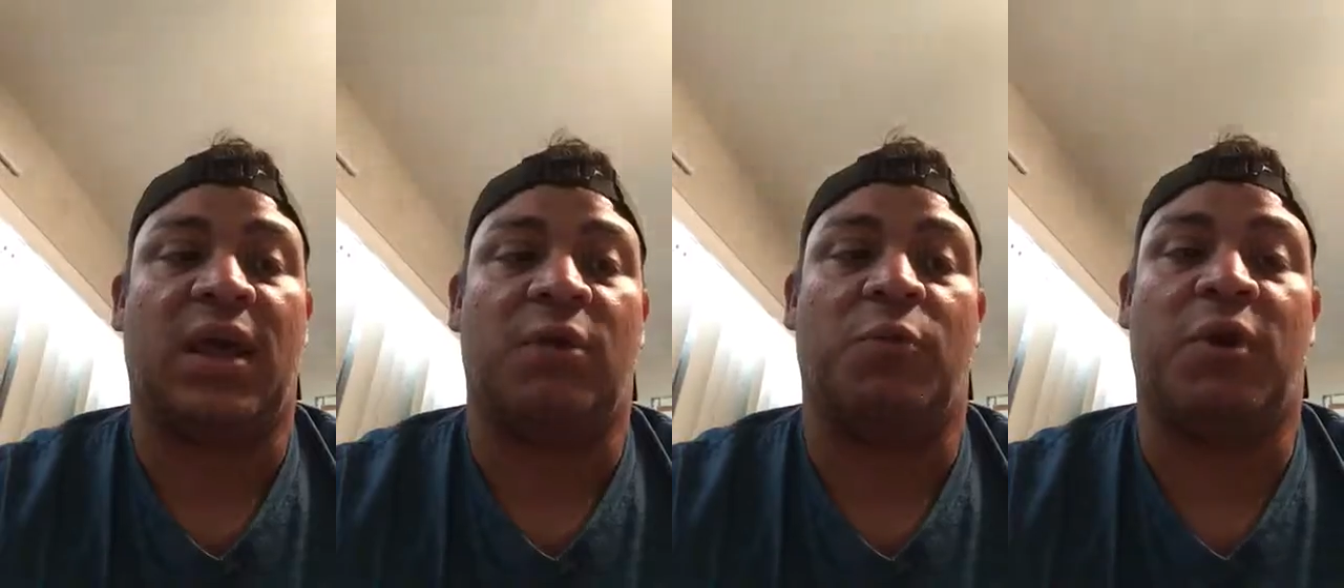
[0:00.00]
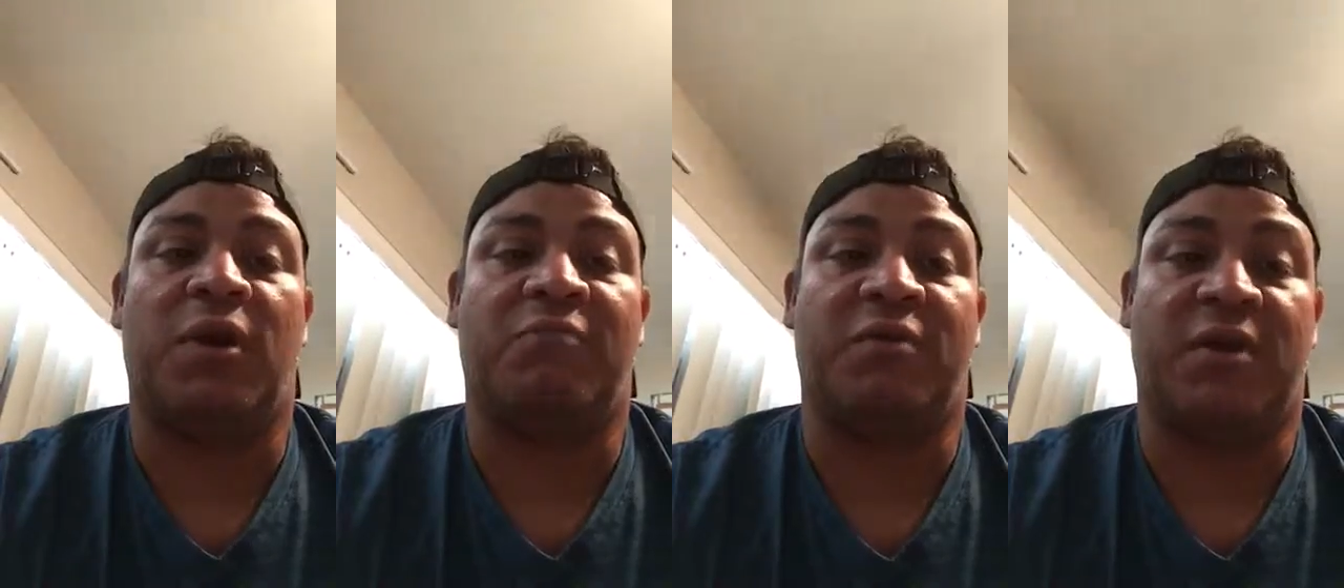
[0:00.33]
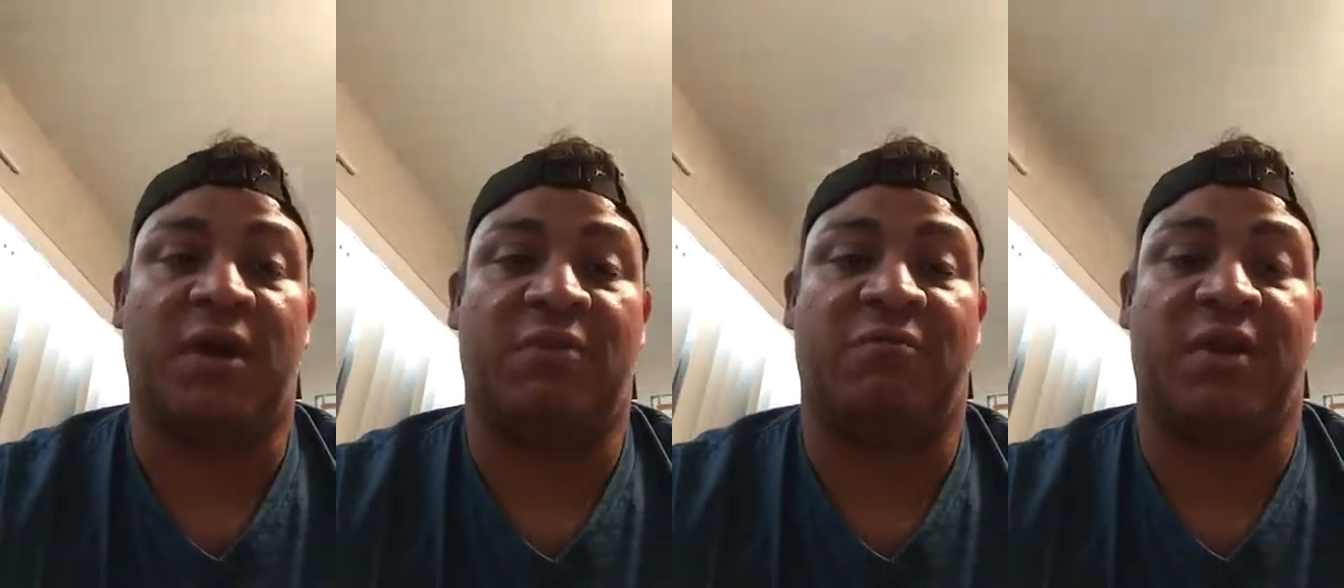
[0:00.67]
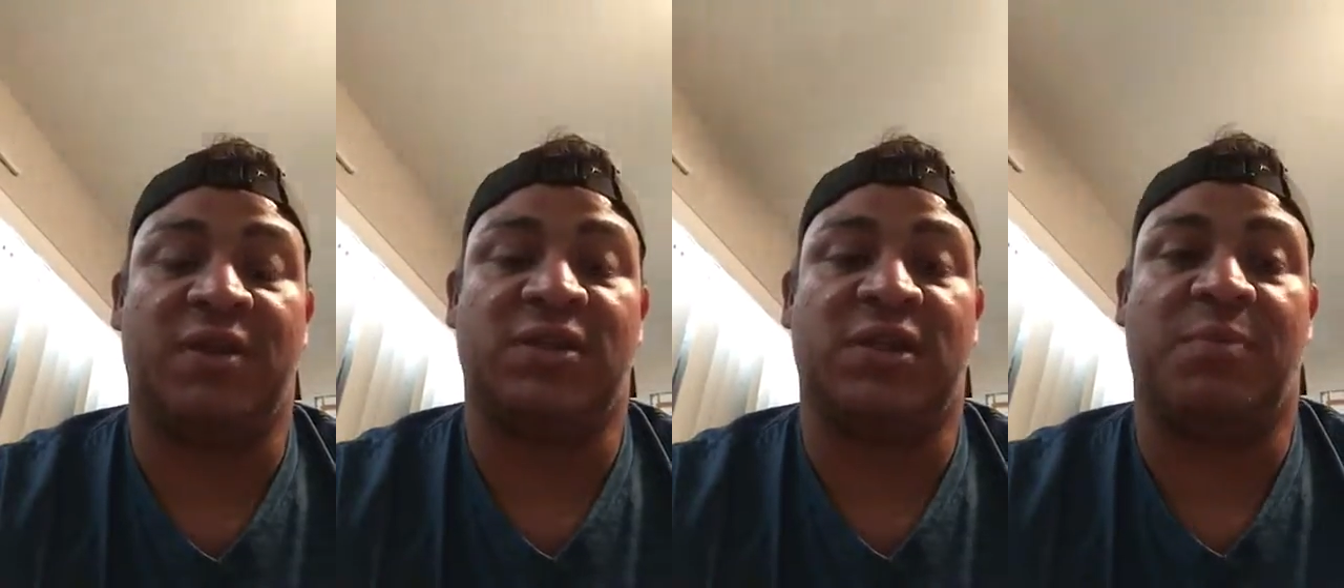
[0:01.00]
and whatever
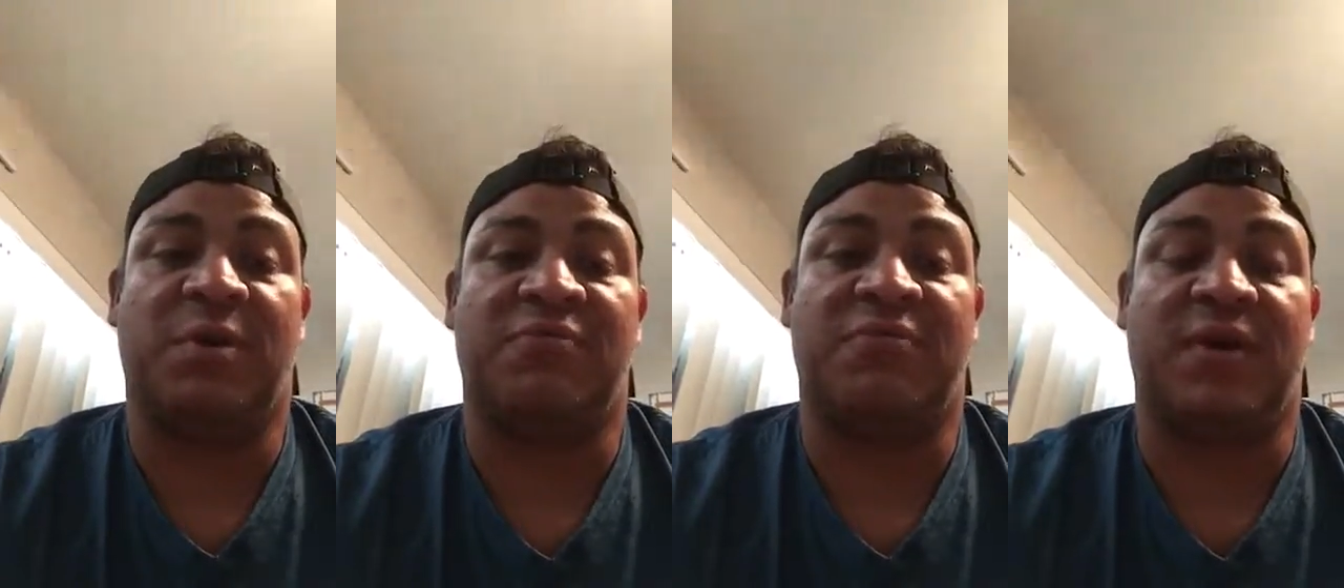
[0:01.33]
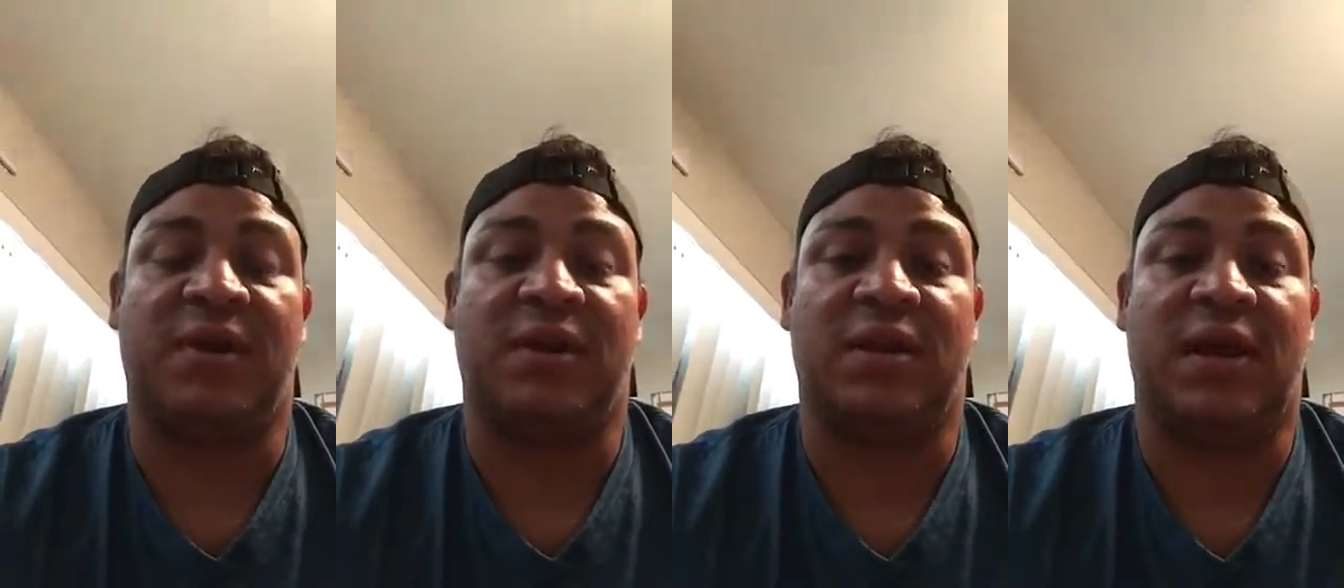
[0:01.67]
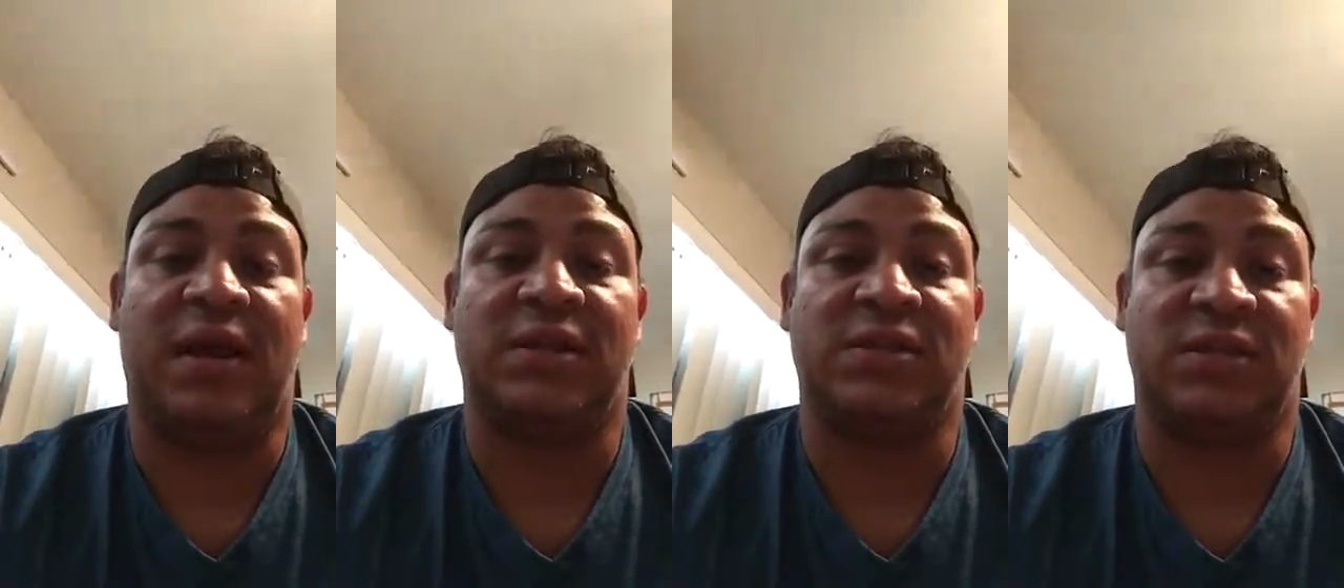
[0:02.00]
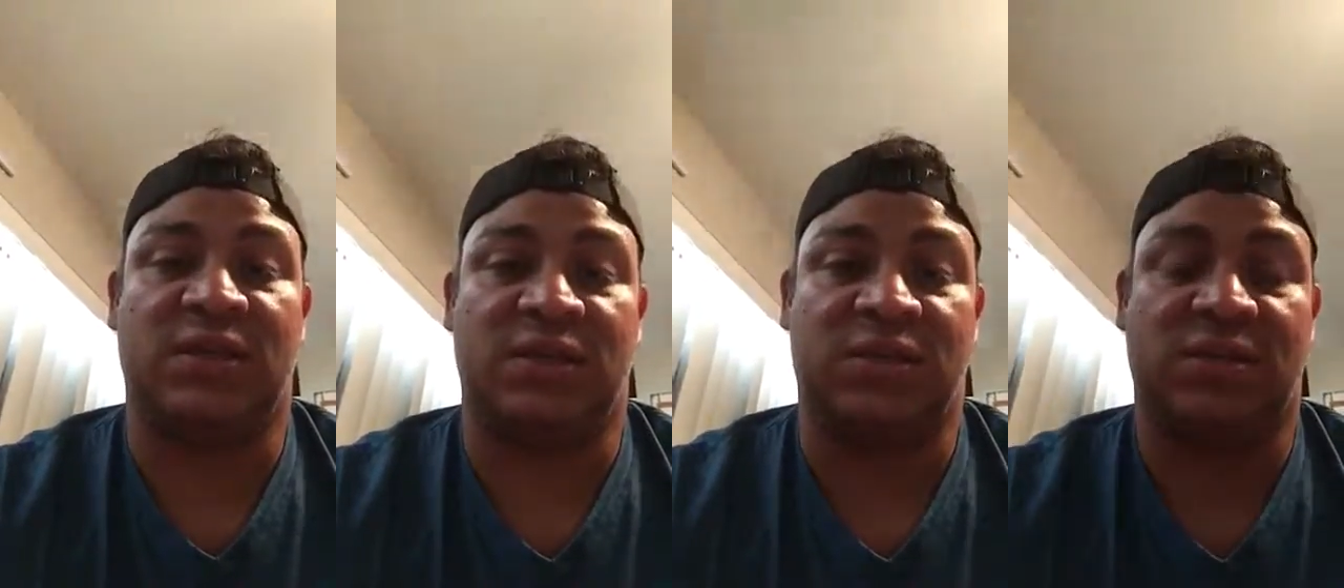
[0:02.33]
evidence they might find at
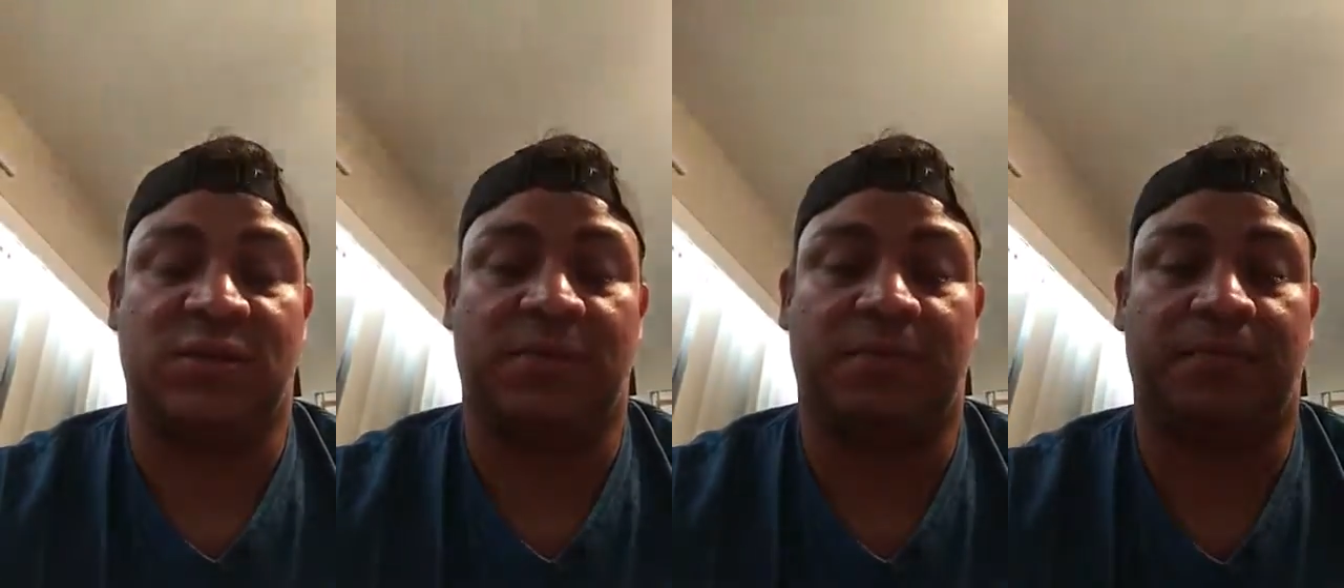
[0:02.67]
scenes.